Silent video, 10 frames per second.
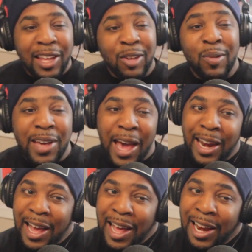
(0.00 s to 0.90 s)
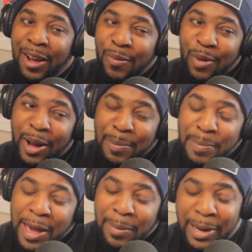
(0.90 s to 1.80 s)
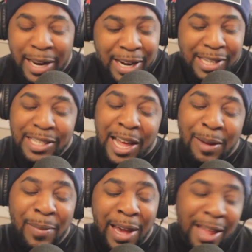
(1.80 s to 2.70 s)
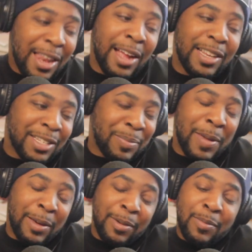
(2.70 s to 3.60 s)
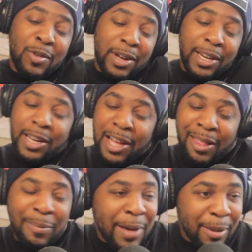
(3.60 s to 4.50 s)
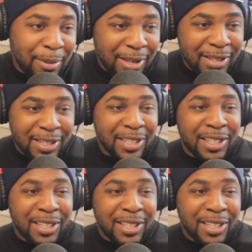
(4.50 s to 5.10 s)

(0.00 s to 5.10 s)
You gotta have that one baby that is like, man, I like this baby more than the other babies.